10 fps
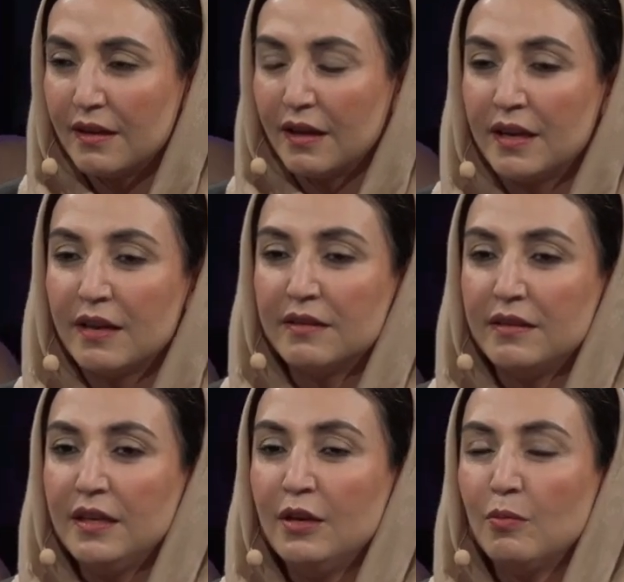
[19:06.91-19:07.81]
And I
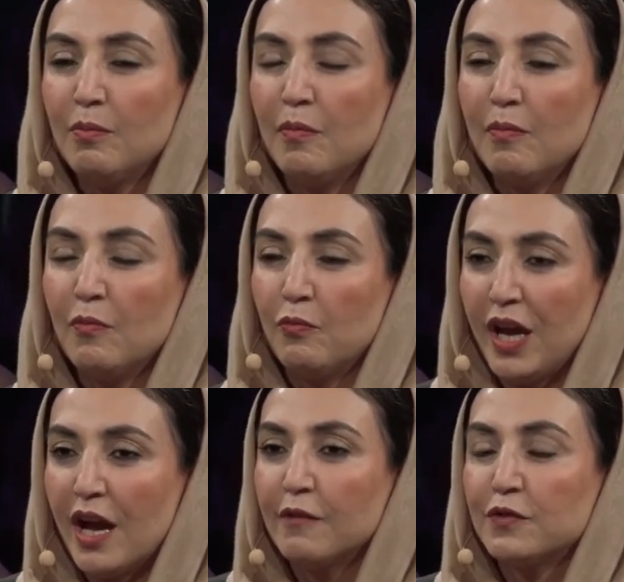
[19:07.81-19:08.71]
think we
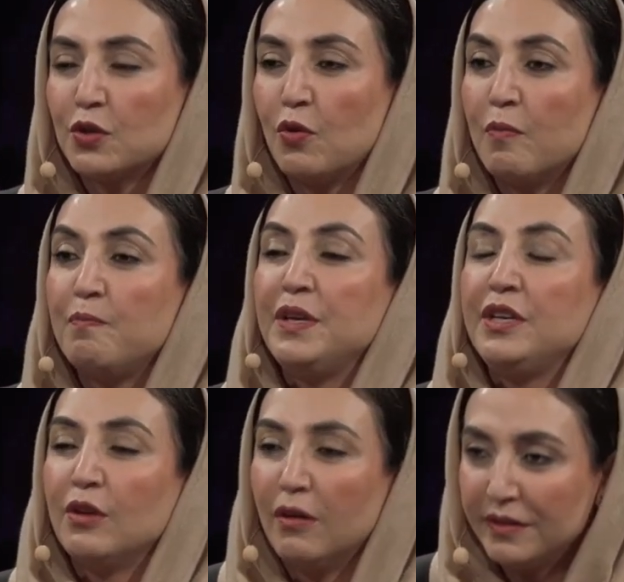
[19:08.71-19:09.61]
have to go
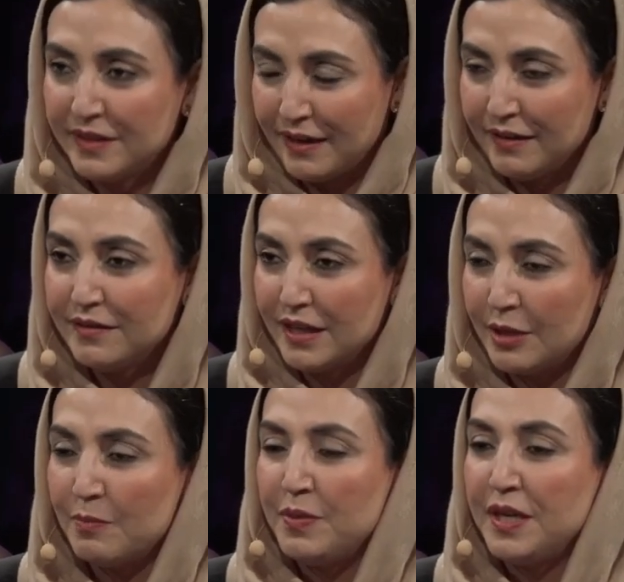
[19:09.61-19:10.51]
beyond that
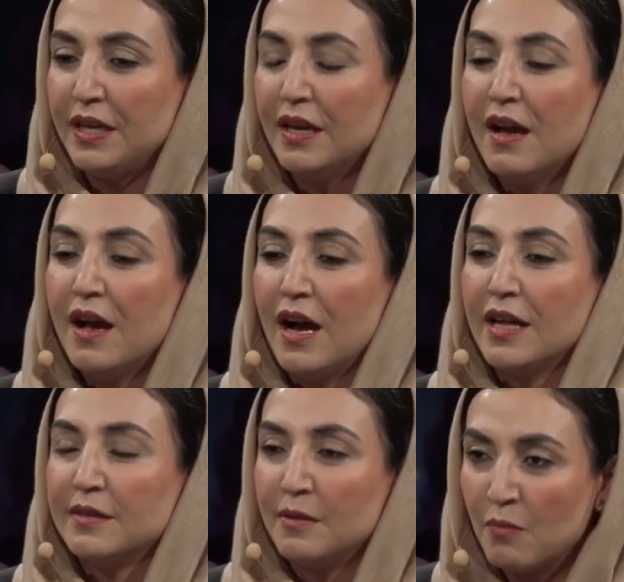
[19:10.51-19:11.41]
and be
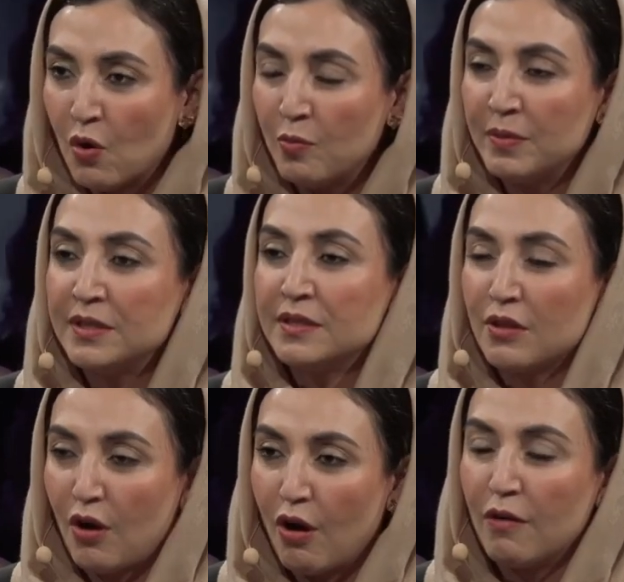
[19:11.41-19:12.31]
at the moment
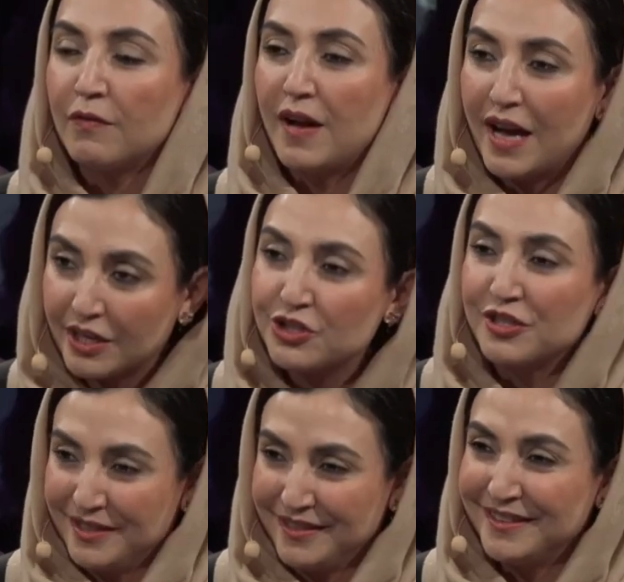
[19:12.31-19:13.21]
of
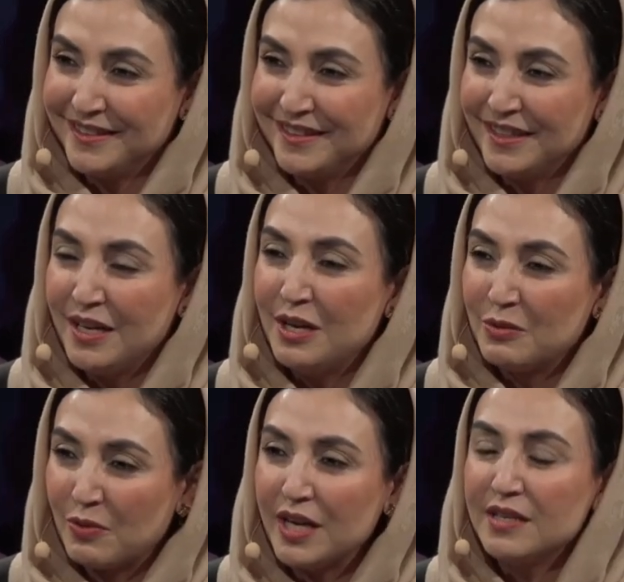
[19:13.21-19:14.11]
action.
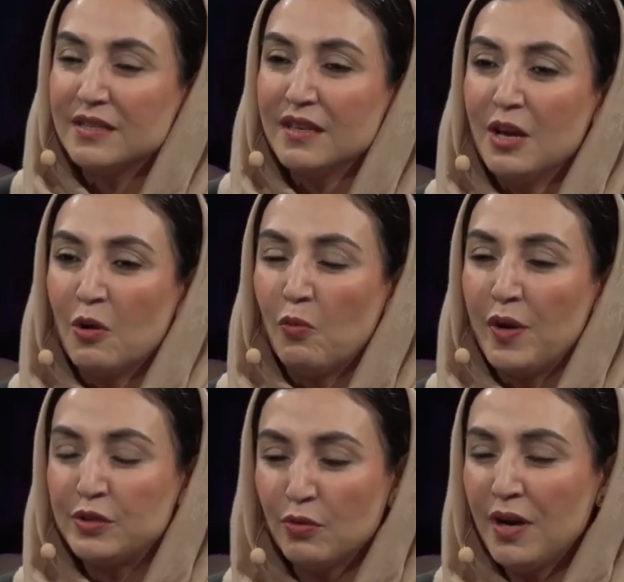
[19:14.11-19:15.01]
Right?
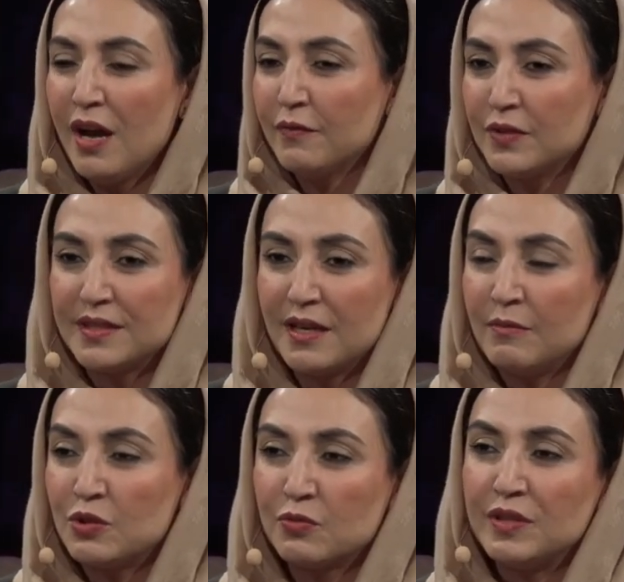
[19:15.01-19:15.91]
We don't have the
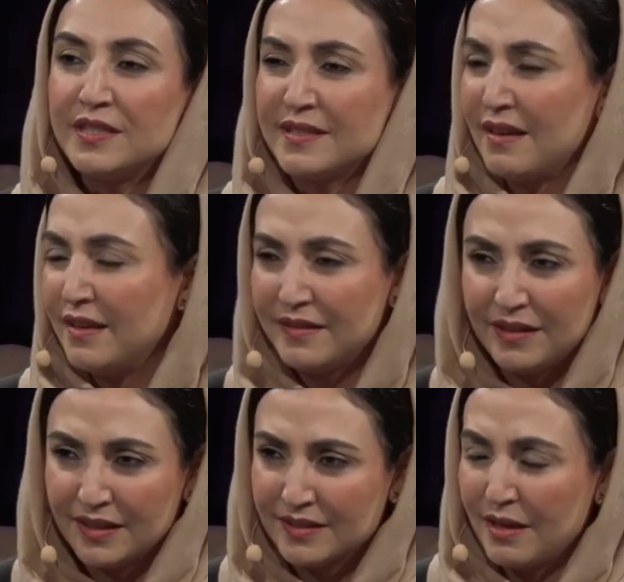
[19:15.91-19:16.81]
time to redesign things.